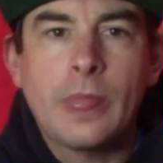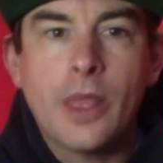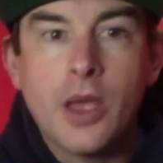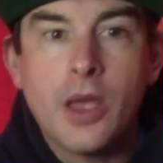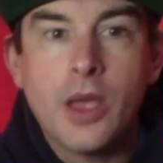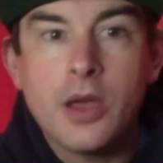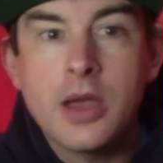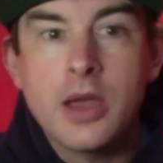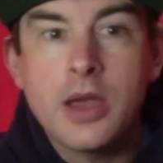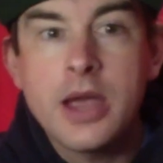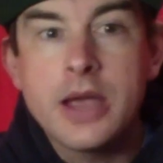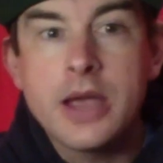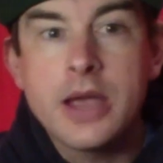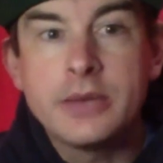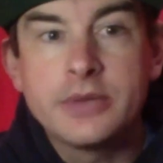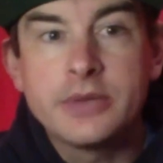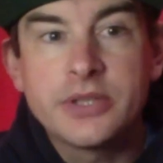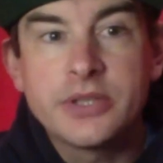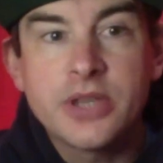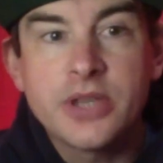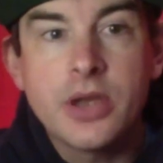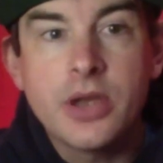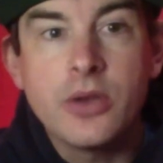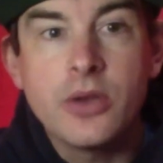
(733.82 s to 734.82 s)
Okay,
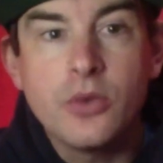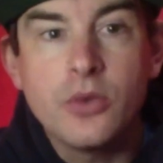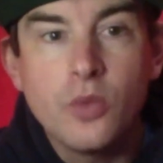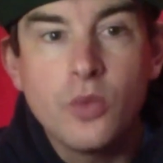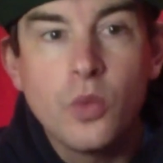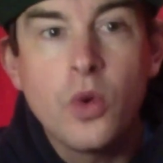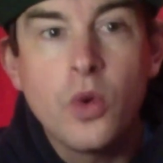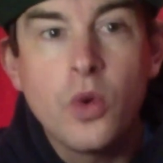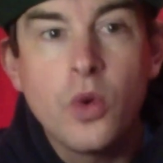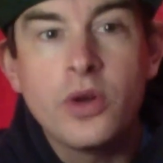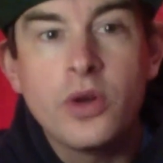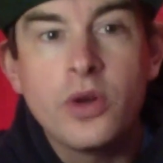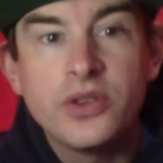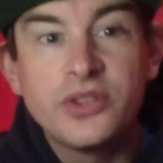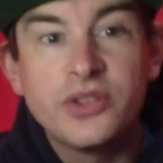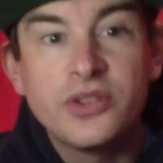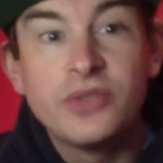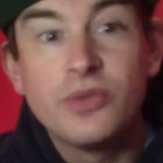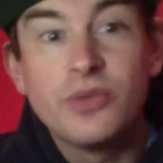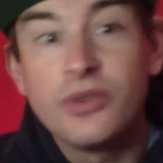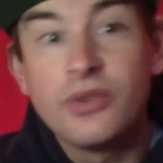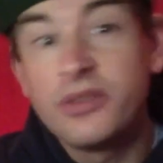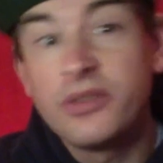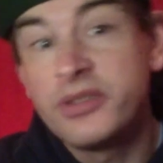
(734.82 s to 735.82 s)
so why
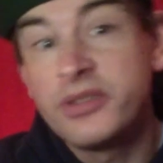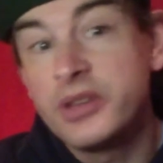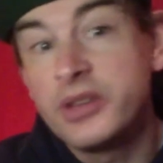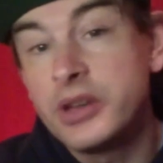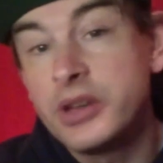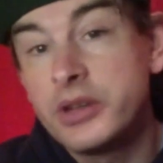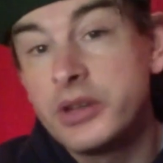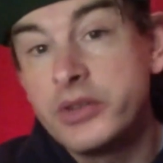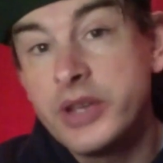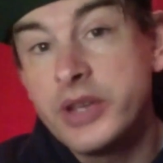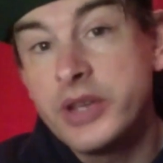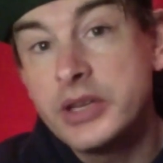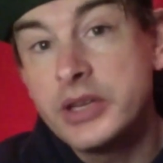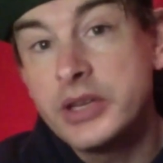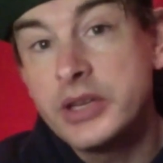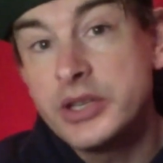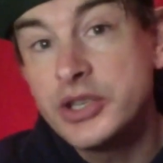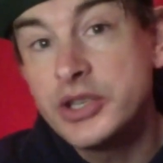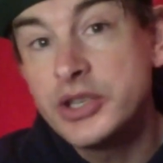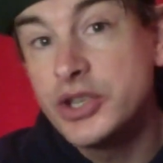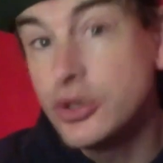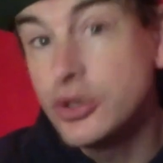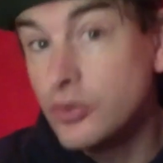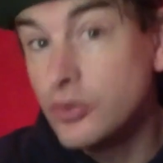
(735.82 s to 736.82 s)
do I think the
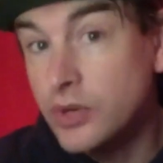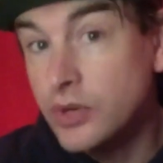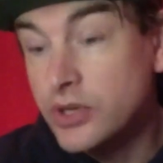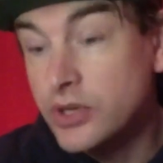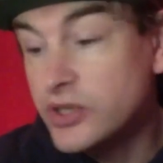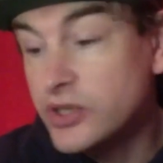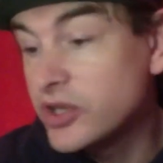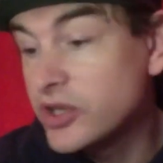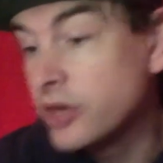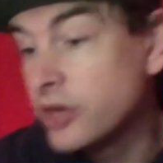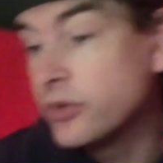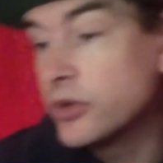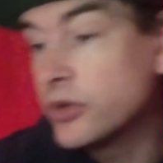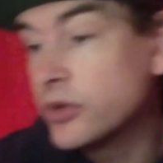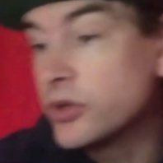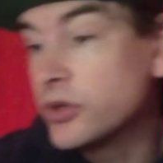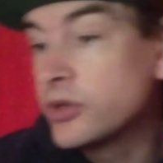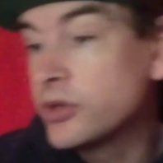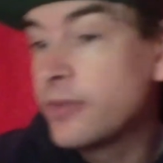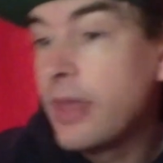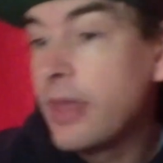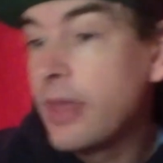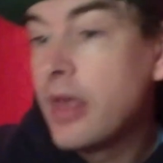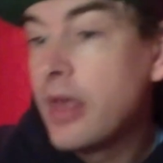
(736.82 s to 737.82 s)
Etnies shoe is so
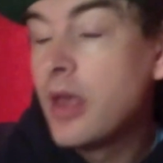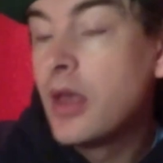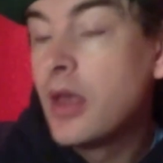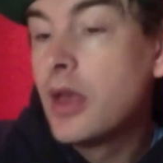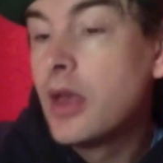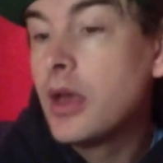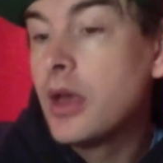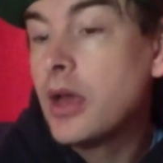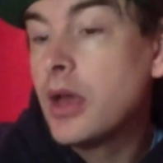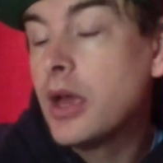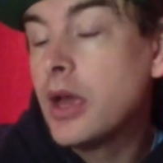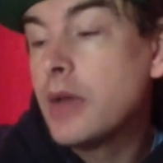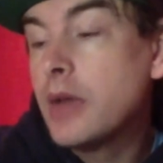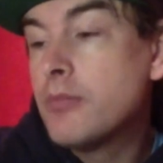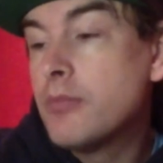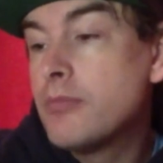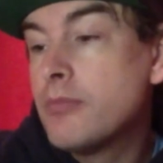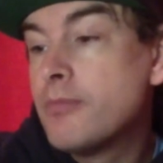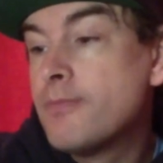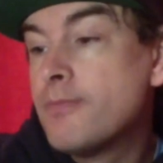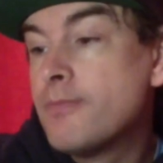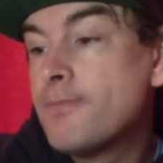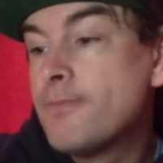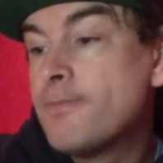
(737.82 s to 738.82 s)
good? Let
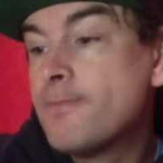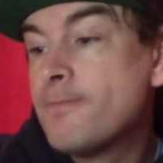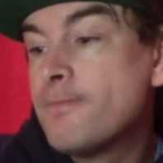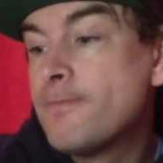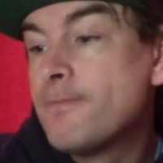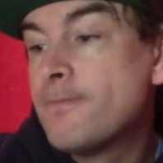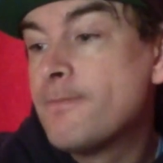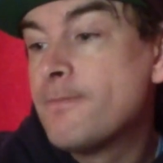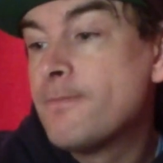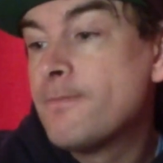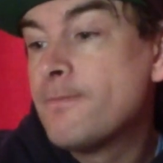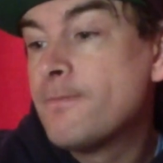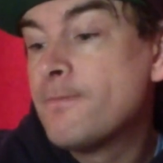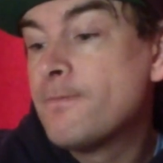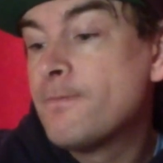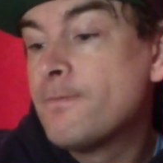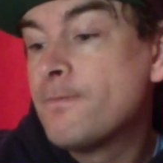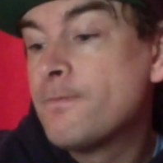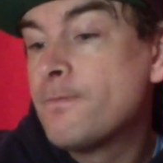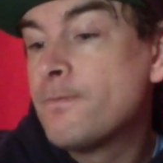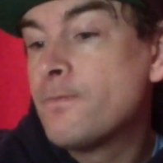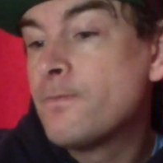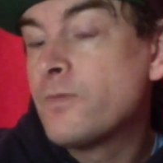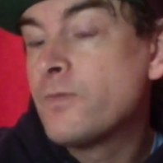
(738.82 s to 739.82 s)

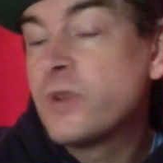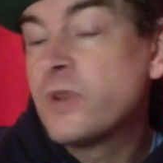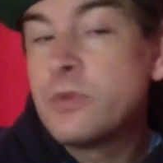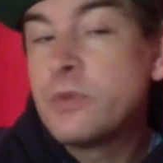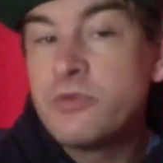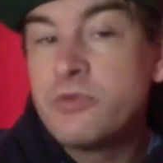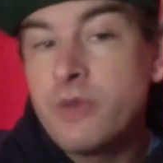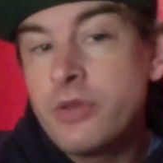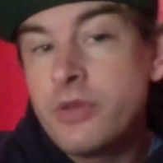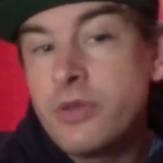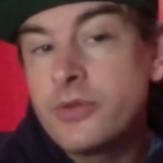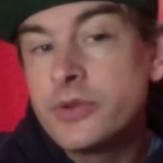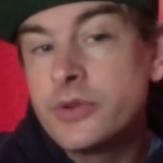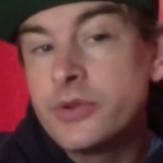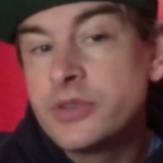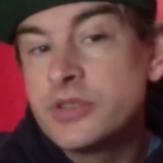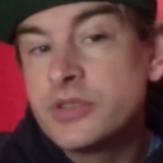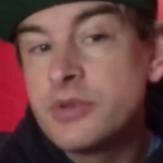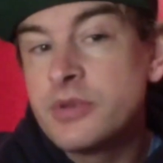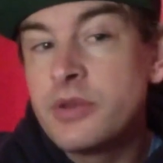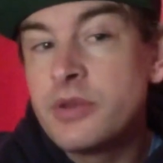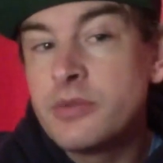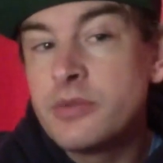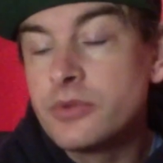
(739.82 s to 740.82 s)
me run through
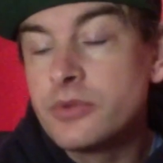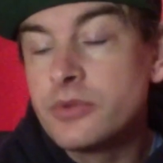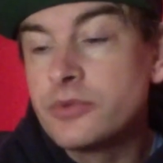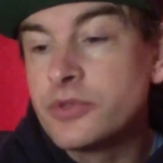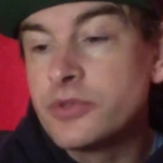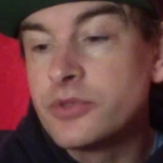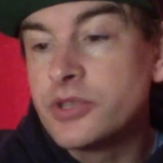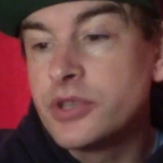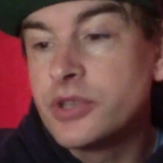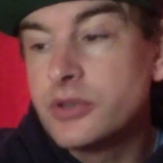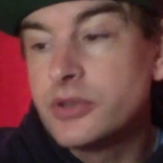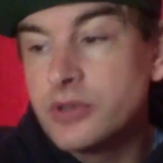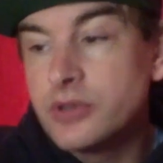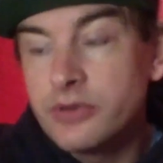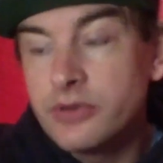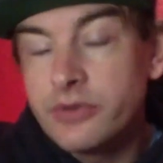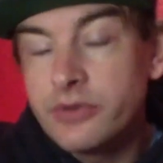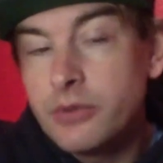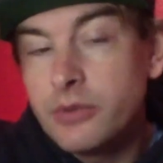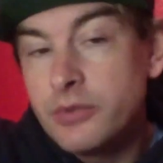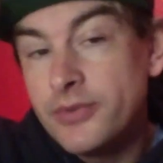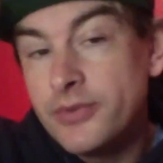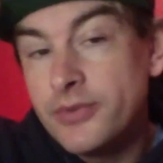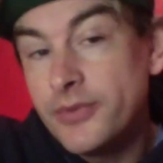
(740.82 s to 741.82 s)
some other models of shoes that
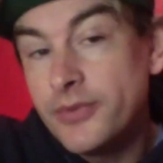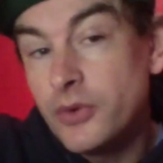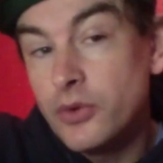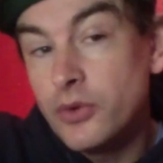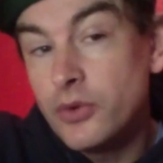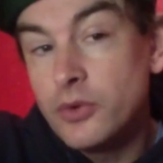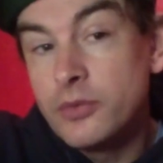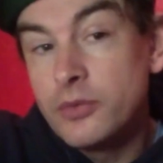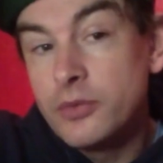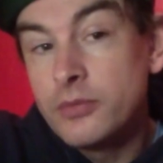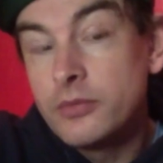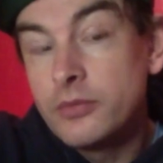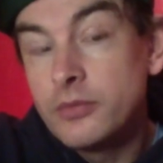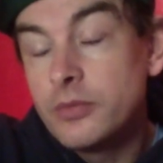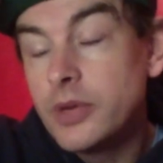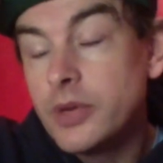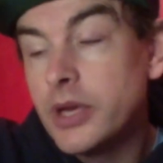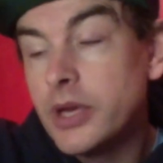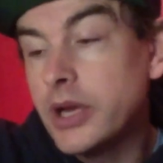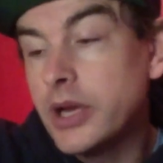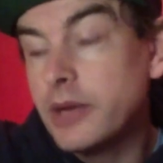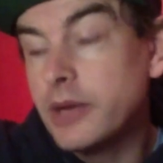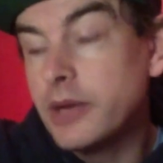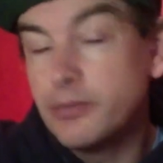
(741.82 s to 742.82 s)
I've run before
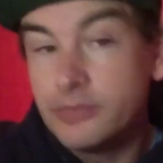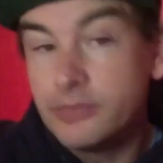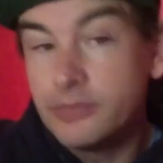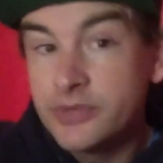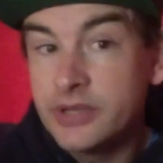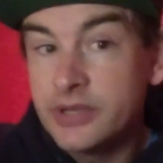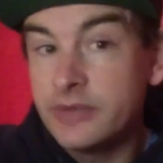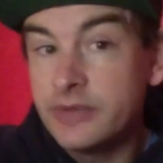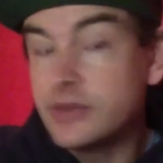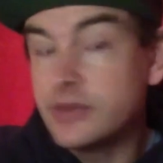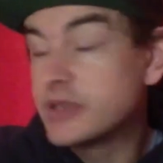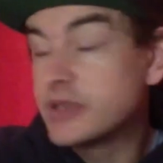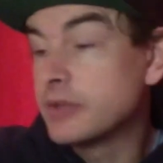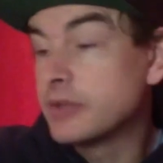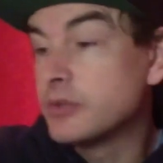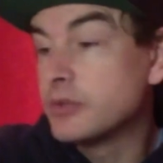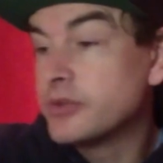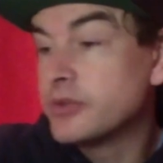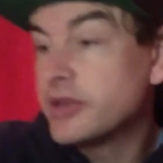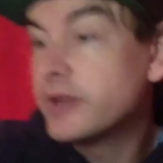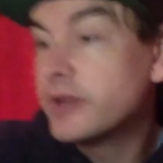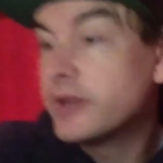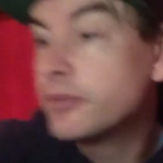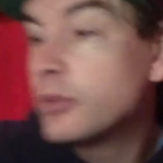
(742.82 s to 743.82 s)
to give you some
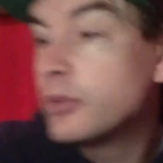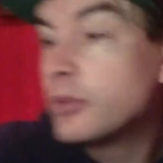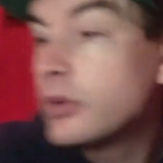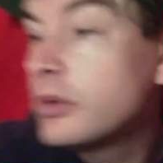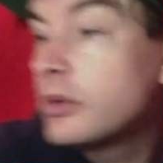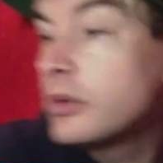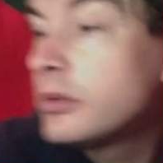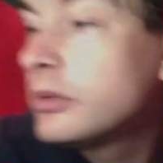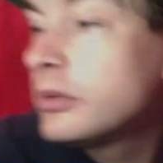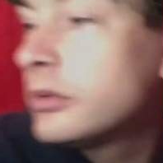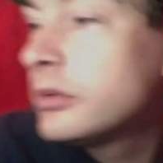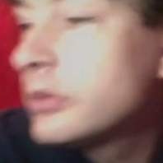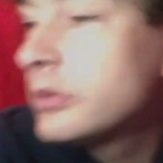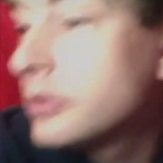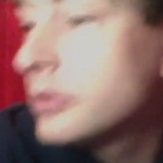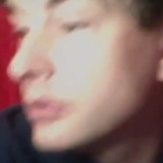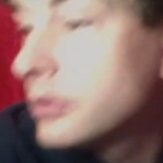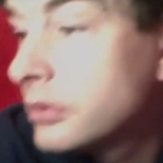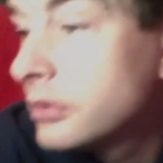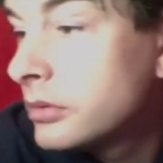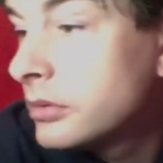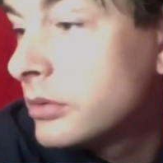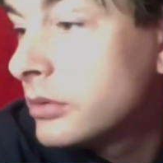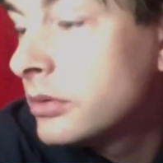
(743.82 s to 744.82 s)
idea of what
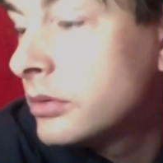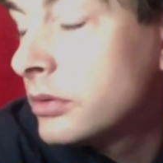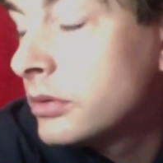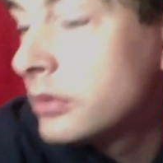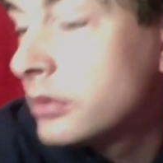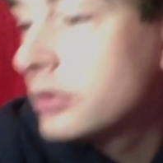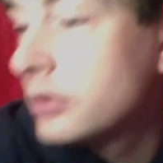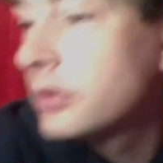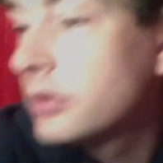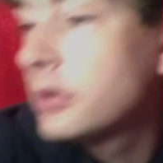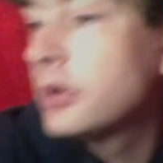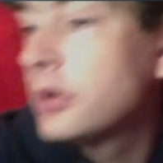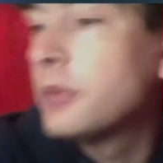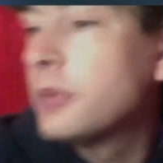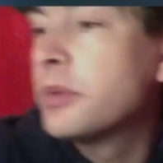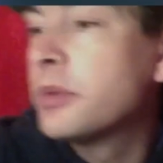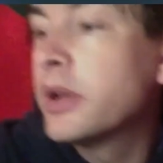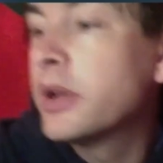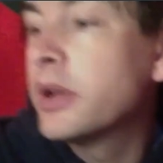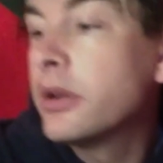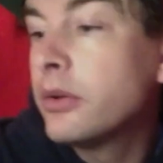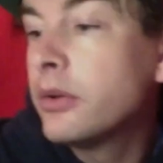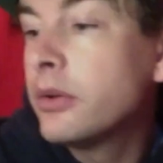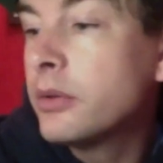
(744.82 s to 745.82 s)
I'm
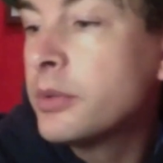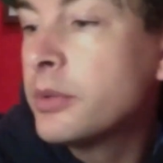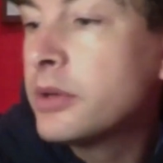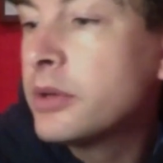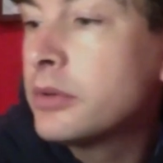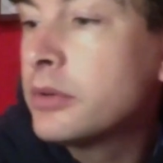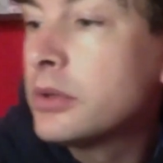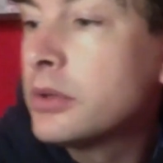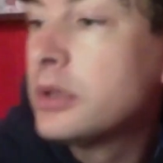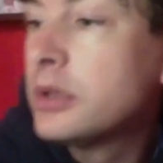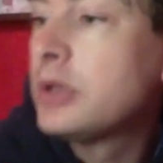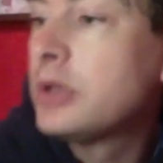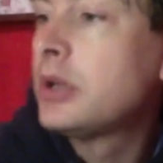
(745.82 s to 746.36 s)
going on about.